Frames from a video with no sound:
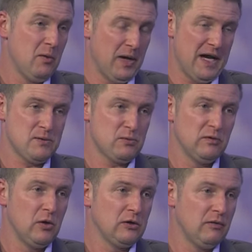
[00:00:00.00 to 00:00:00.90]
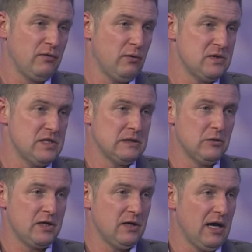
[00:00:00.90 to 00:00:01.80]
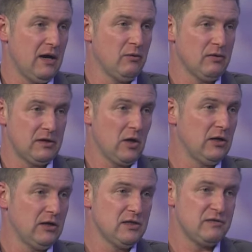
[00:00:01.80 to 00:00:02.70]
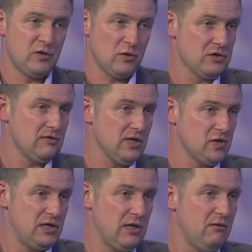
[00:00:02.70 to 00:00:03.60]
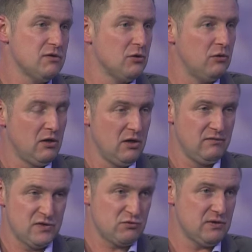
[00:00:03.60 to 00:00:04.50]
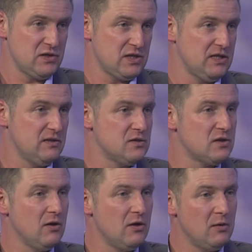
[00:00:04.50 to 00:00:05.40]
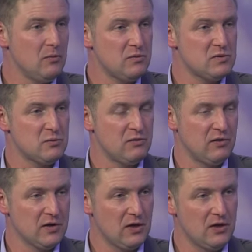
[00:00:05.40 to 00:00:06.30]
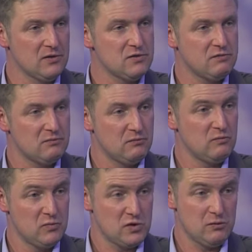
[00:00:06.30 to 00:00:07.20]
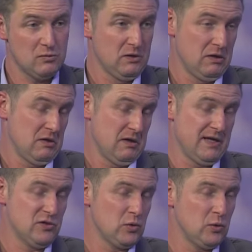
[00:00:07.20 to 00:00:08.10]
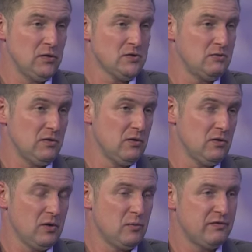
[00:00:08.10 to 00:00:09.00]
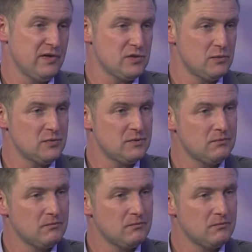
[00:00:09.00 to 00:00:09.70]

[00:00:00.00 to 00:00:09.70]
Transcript: perhaps with local authorities looking at how guidelines for conservation areas or for street scenes to provide guidance to installers and other professionals.